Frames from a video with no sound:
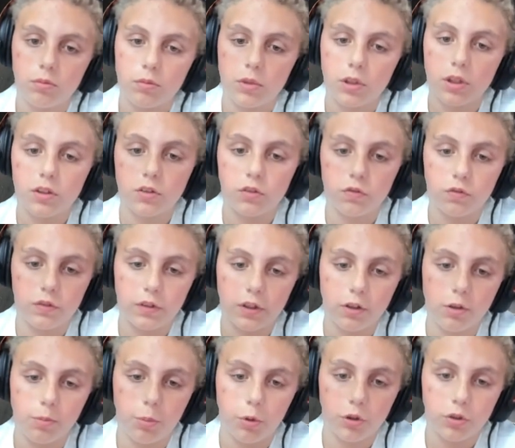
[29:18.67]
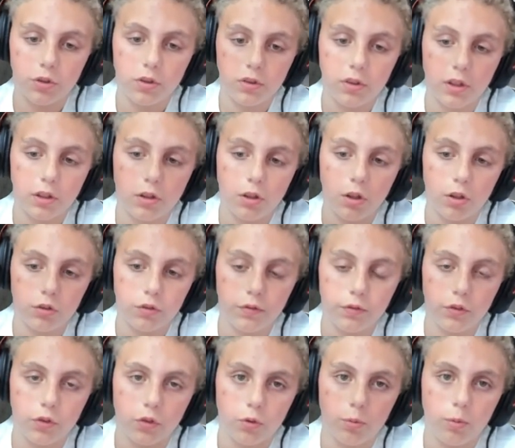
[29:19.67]
It is very important. A lot
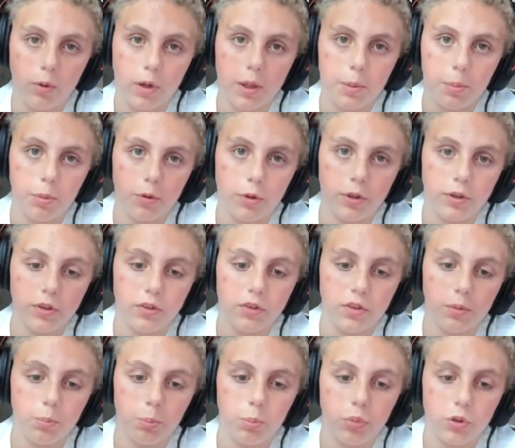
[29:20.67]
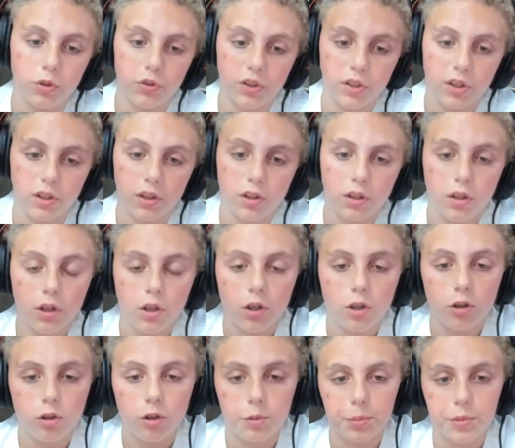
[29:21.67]
of your waypoint inputting
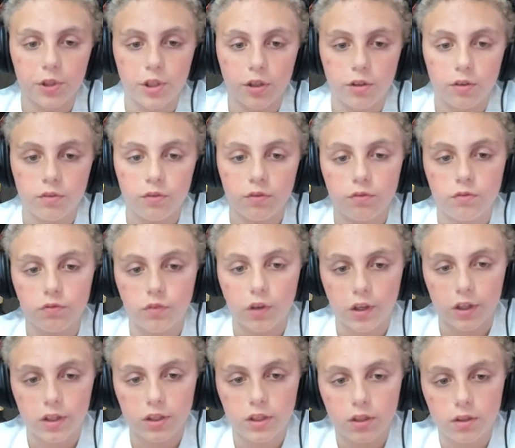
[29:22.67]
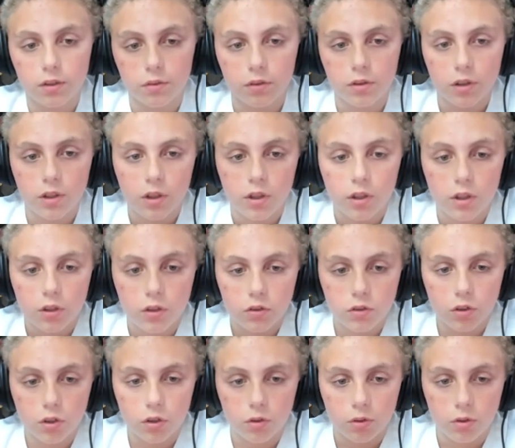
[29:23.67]
will be done via here.
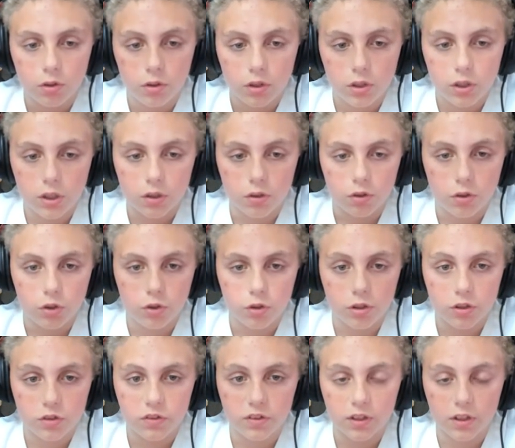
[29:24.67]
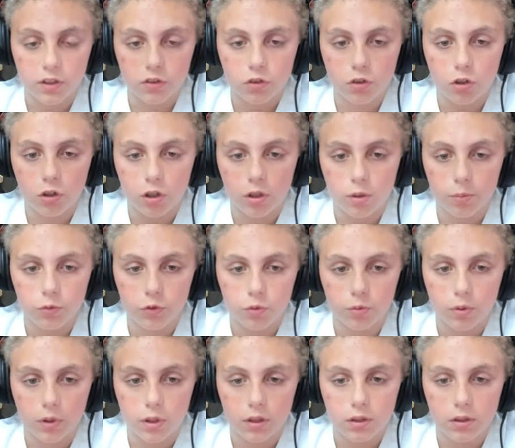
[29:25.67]
So here you can select
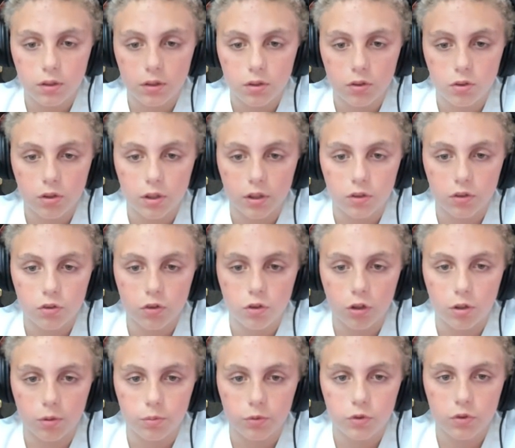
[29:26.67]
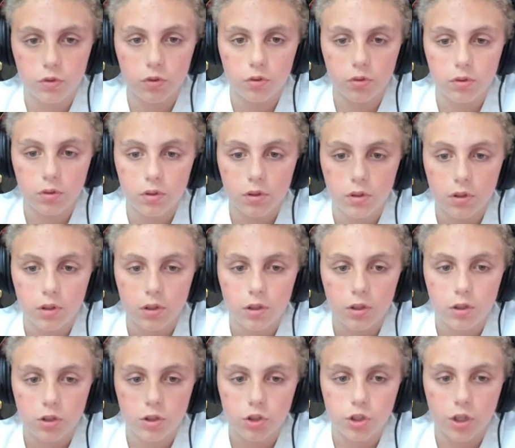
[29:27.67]
comms 1 and comms 2,
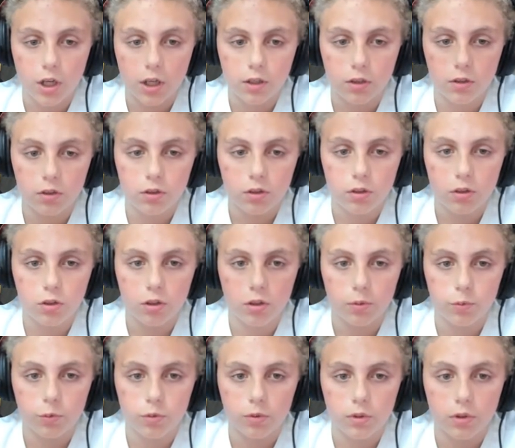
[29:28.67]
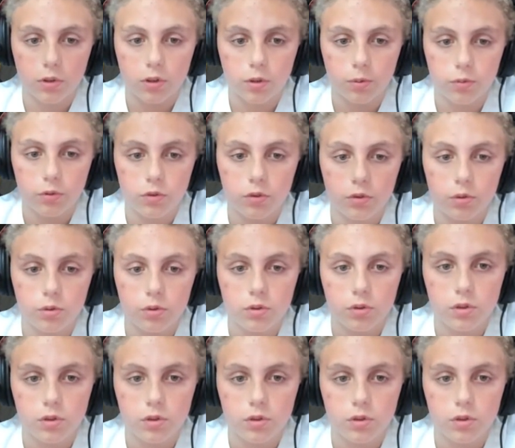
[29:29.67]
channel comms 1, comms 2